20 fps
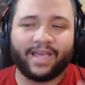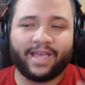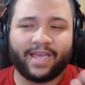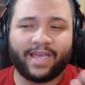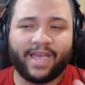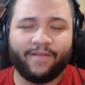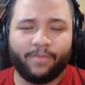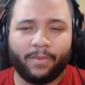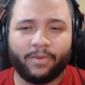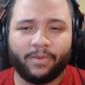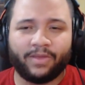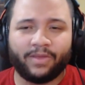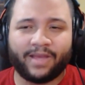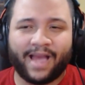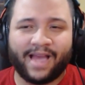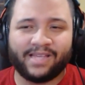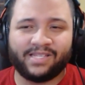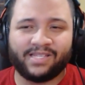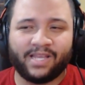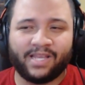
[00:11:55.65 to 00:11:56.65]
I can't remember the
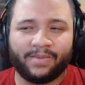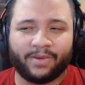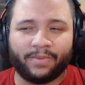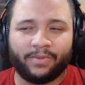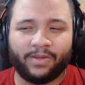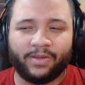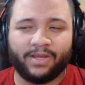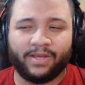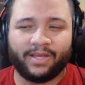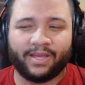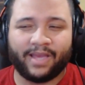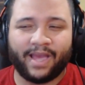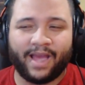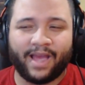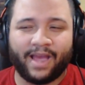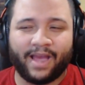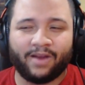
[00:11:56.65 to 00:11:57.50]
guy's name completely again.